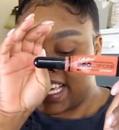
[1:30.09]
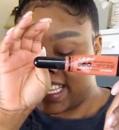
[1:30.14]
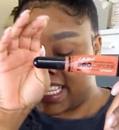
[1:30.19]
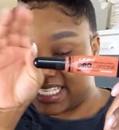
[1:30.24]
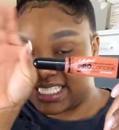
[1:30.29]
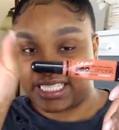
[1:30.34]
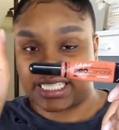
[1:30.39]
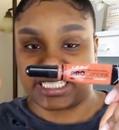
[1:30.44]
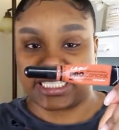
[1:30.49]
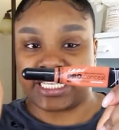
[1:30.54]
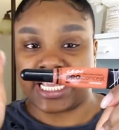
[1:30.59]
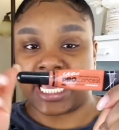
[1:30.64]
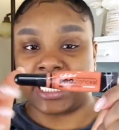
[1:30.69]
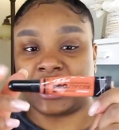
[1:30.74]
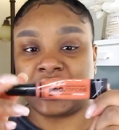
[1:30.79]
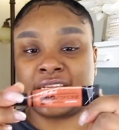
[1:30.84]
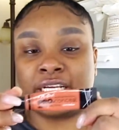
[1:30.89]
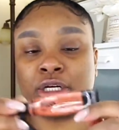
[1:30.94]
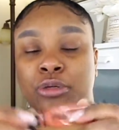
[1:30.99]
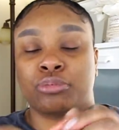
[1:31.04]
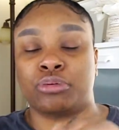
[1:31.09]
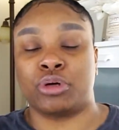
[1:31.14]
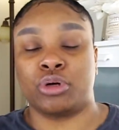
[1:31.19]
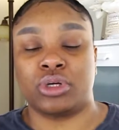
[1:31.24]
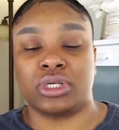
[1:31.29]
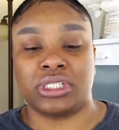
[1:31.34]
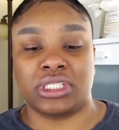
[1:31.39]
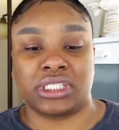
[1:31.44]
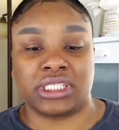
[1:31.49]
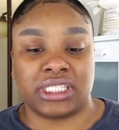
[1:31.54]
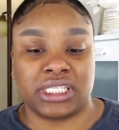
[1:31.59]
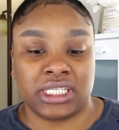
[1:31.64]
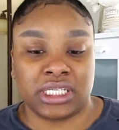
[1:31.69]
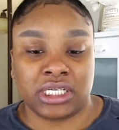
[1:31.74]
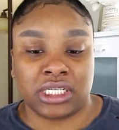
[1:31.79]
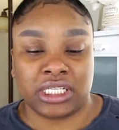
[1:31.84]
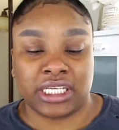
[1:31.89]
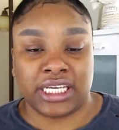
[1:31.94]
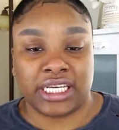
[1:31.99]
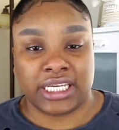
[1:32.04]
This is the LA Girl Pro
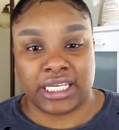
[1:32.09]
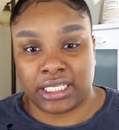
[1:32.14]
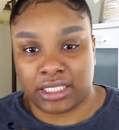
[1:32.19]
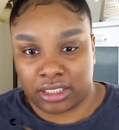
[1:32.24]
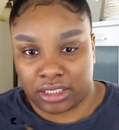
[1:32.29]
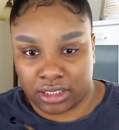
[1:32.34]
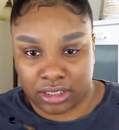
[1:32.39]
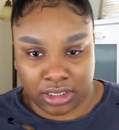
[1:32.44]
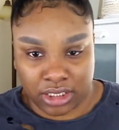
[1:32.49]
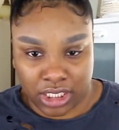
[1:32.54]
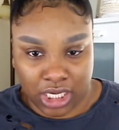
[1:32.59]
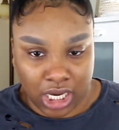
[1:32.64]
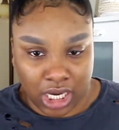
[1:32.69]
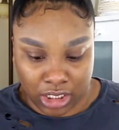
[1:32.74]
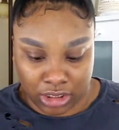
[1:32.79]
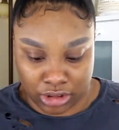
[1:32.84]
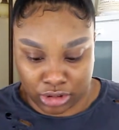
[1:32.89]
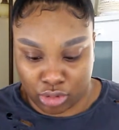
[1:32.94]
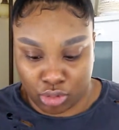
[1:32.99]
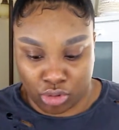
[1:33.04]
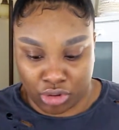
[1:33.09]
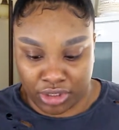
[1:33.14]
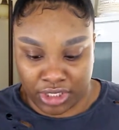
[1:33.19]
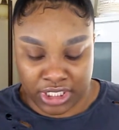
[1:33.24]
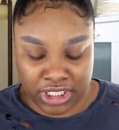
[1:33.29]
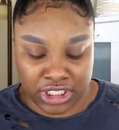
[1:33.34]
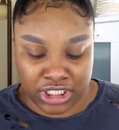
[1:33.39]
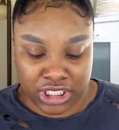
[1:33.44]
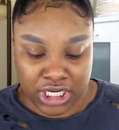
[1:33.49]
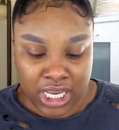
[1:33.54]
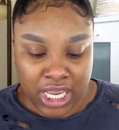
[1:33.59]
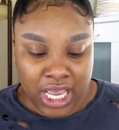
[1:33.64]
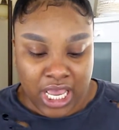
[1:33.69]
Conceal in the color orange,